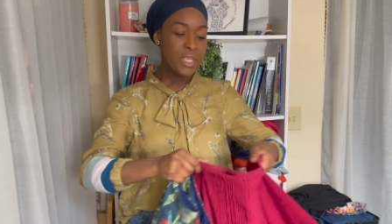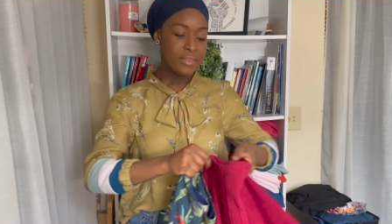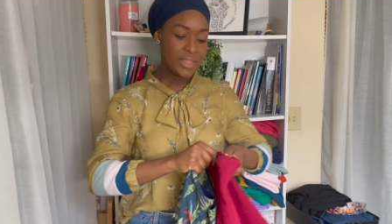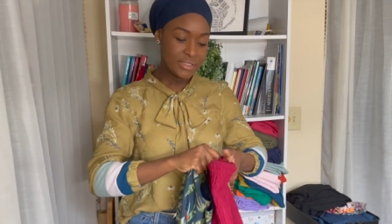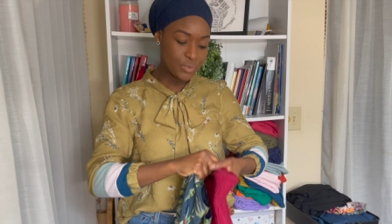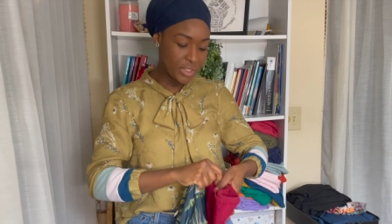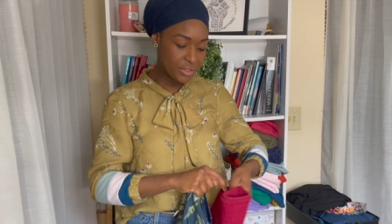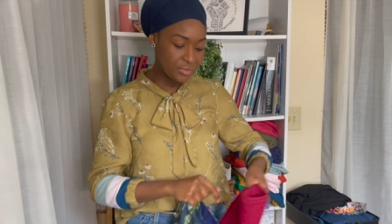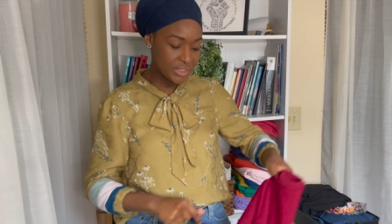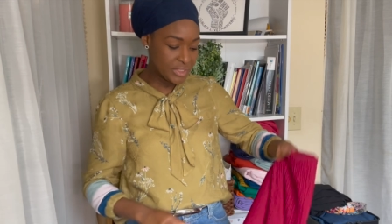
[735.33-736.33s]
That's one of
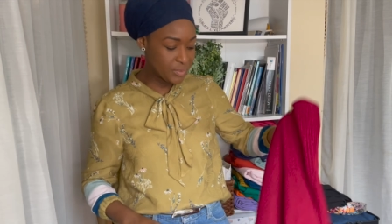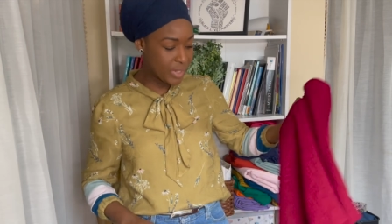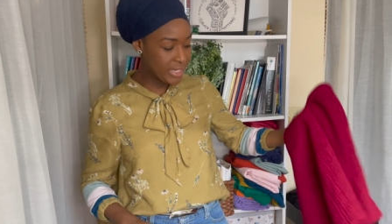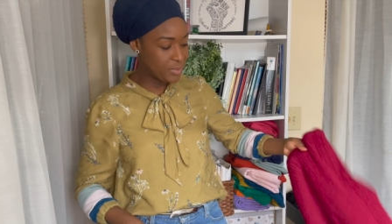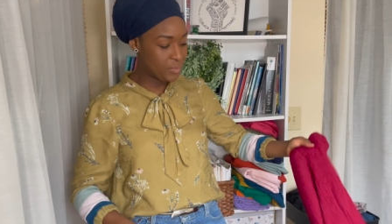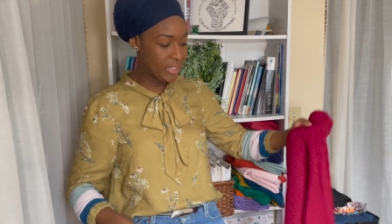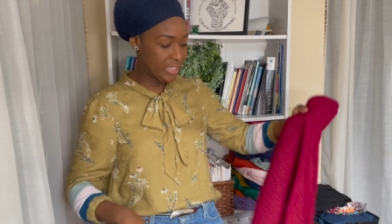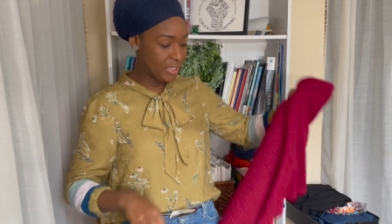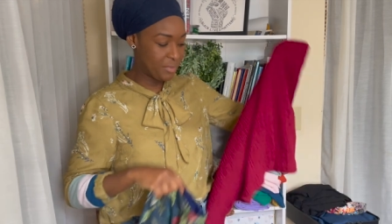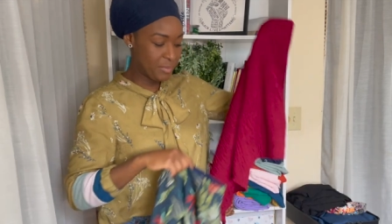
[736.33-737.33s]
the reasons why I didn't want to
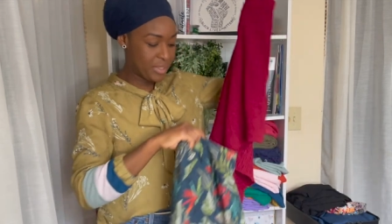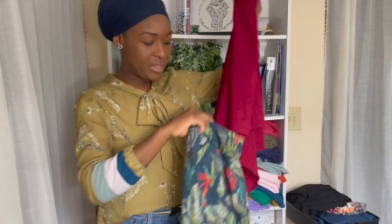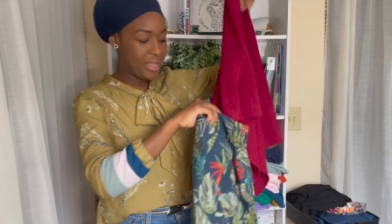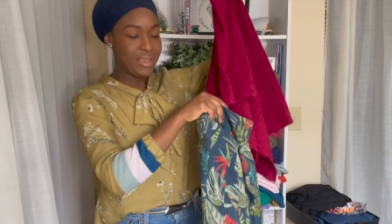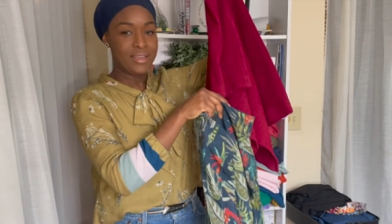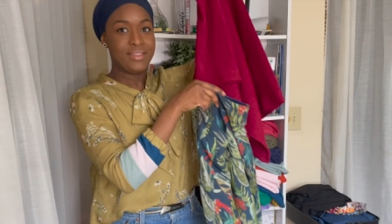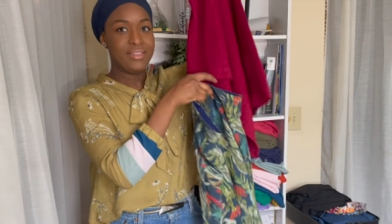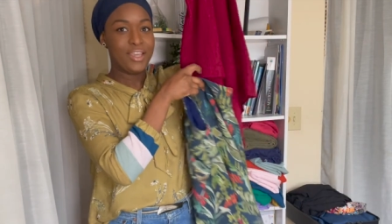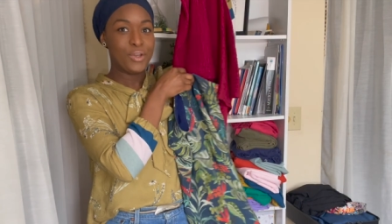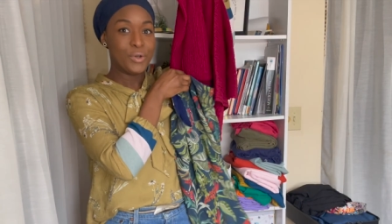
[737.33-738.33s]
keep it, but like
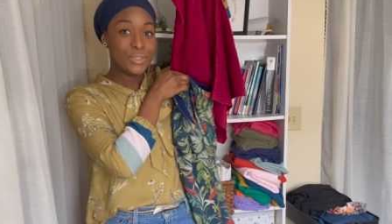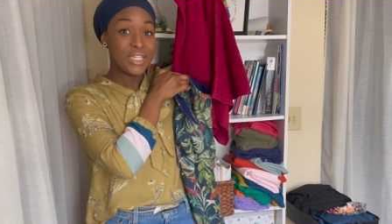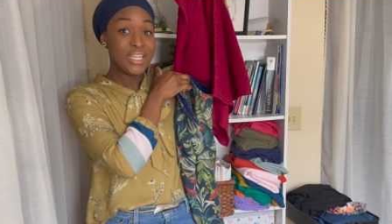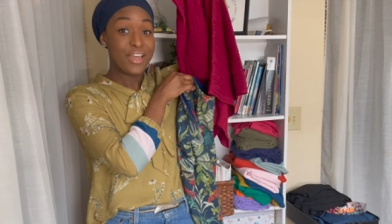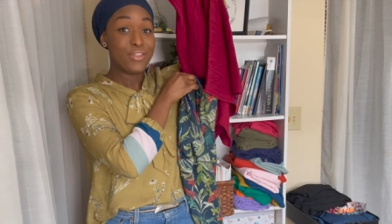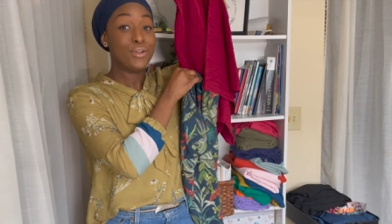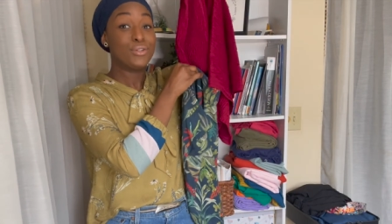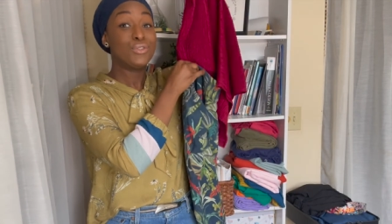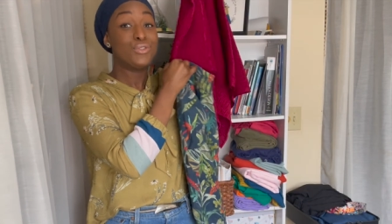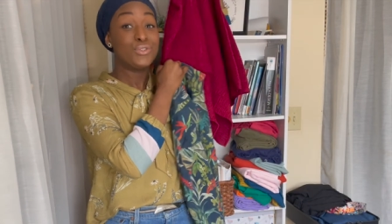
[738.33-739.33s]
they go together
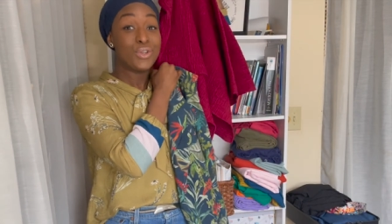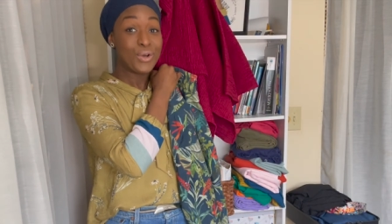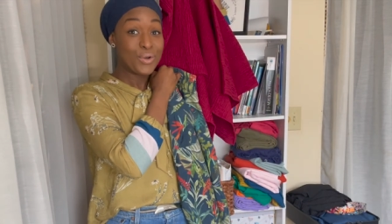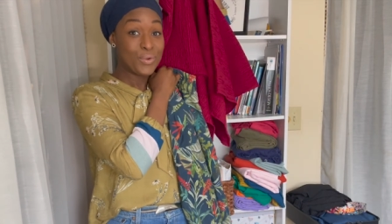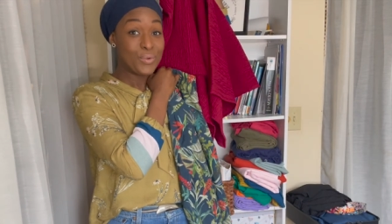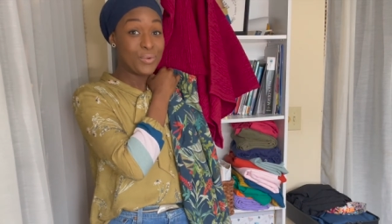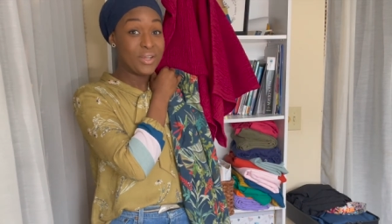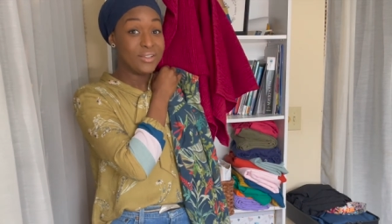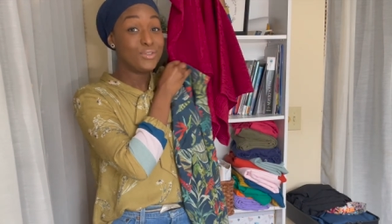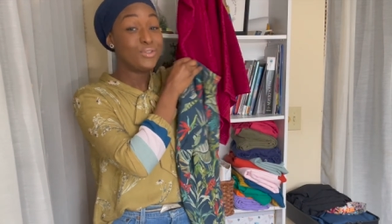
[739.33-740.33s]

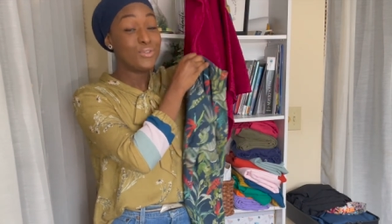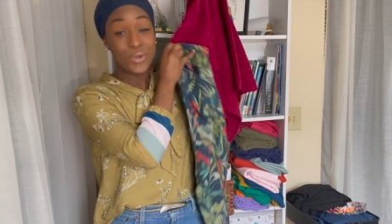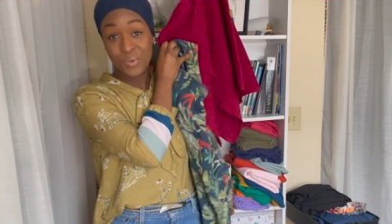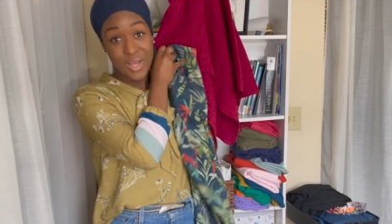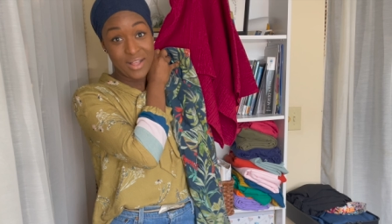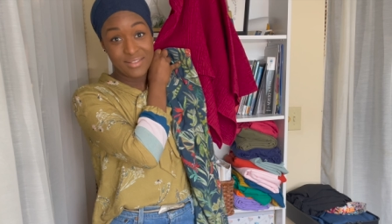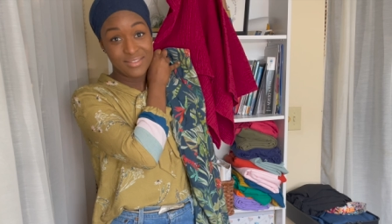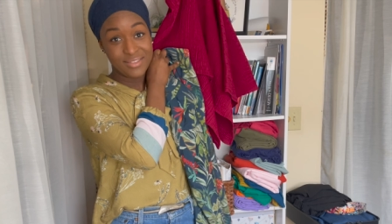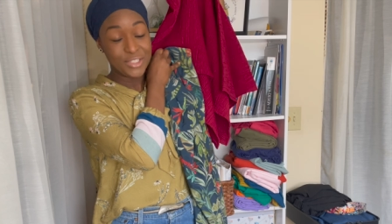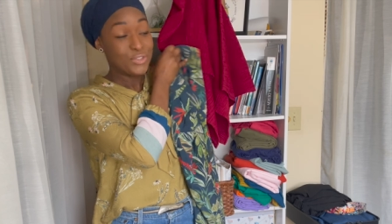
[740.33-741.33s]
so, so well,
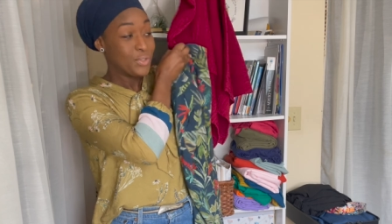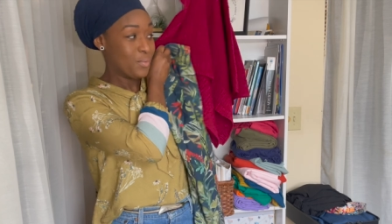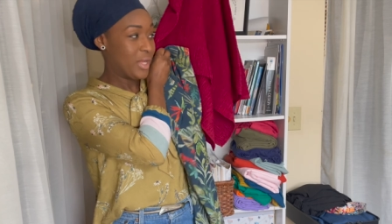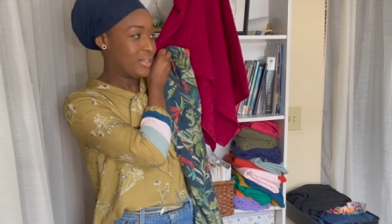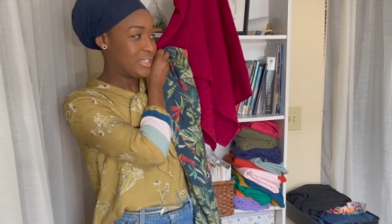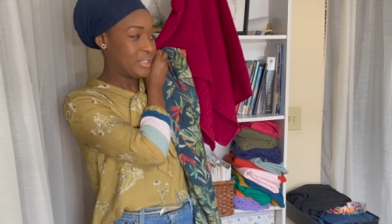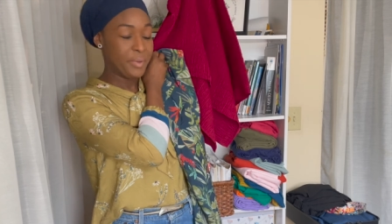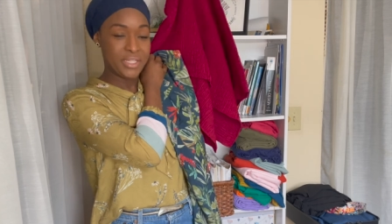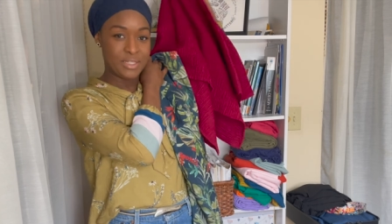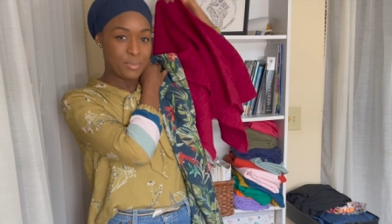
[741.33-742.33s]
like so well, because it
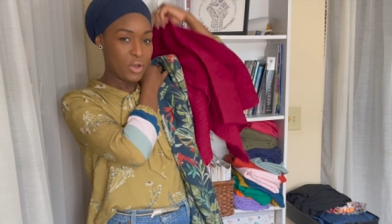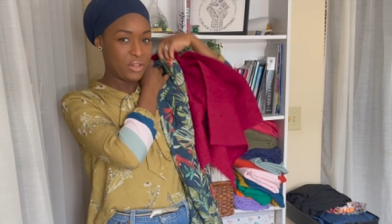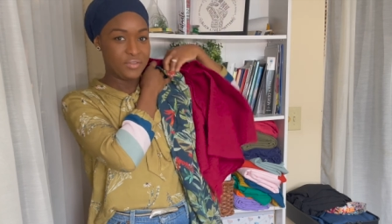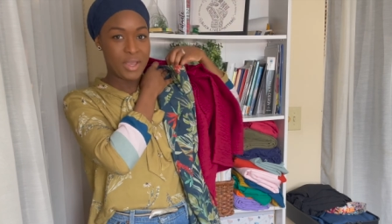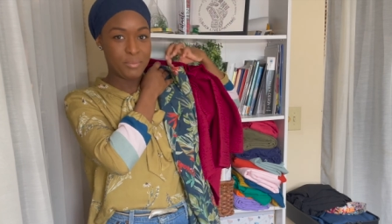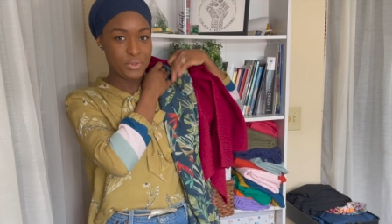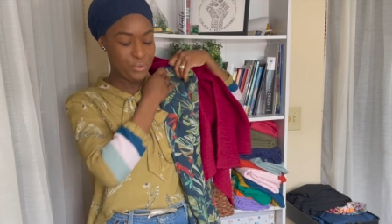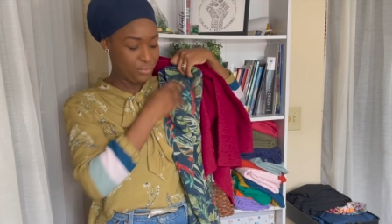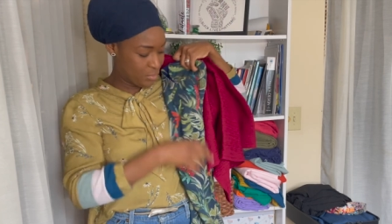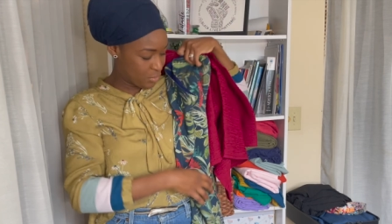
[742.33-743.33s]
picks up all of that
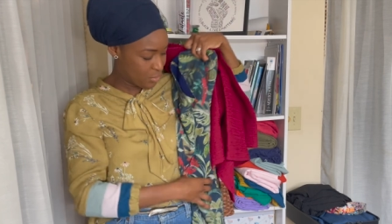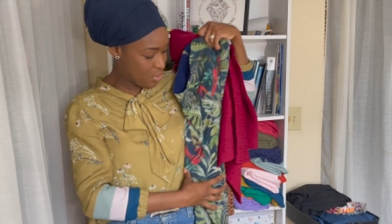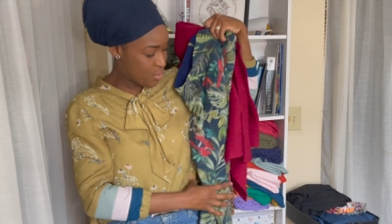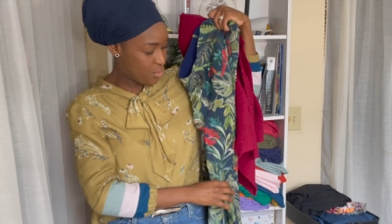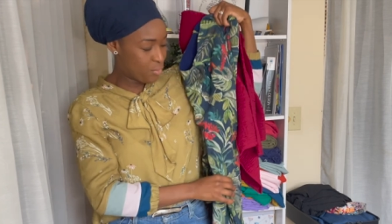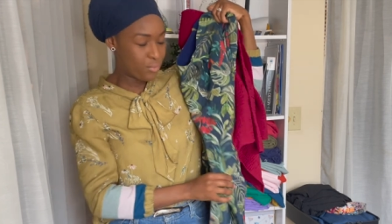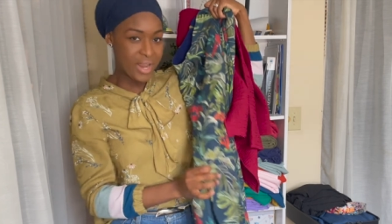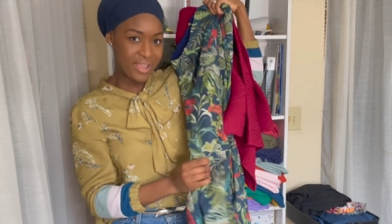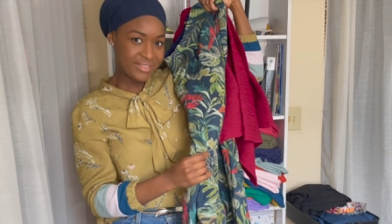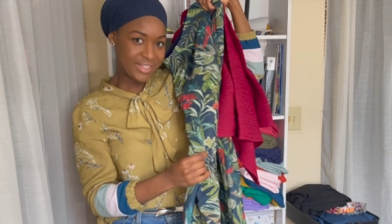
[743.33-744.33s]
beautiful
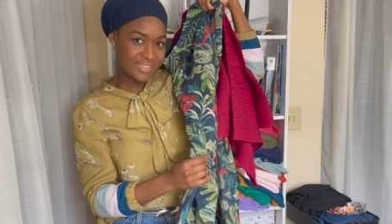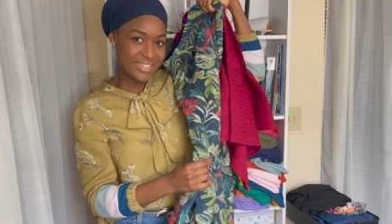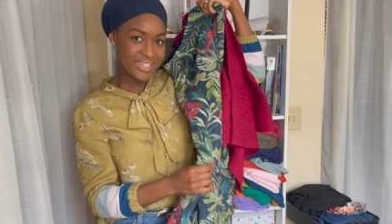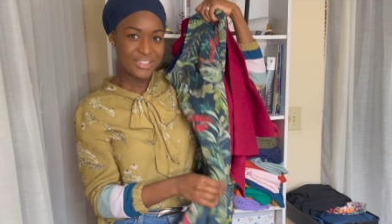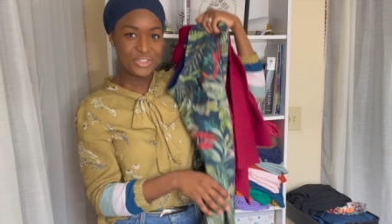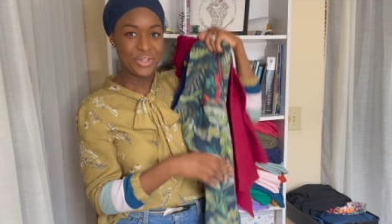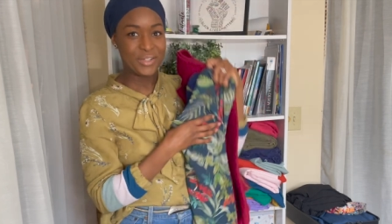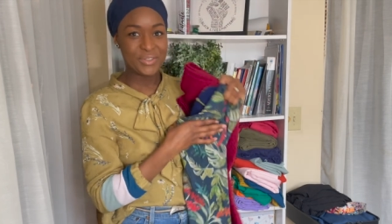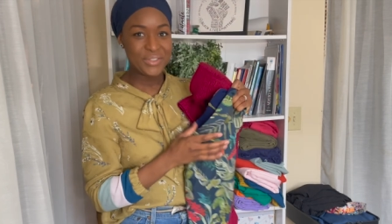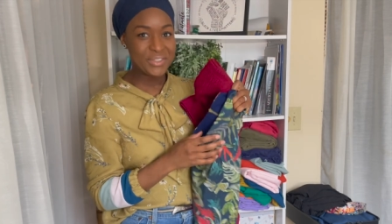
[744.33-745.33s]
red that's in the
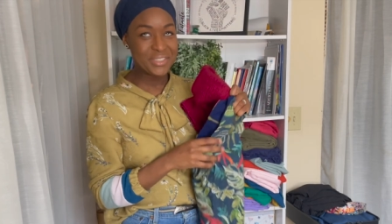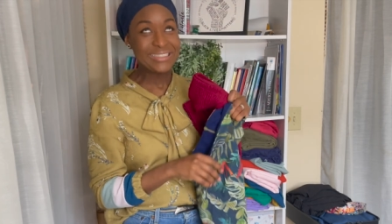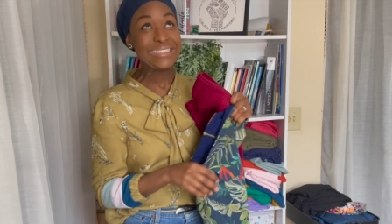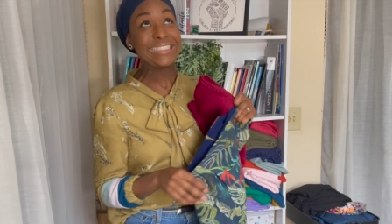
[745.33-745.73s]
trousers.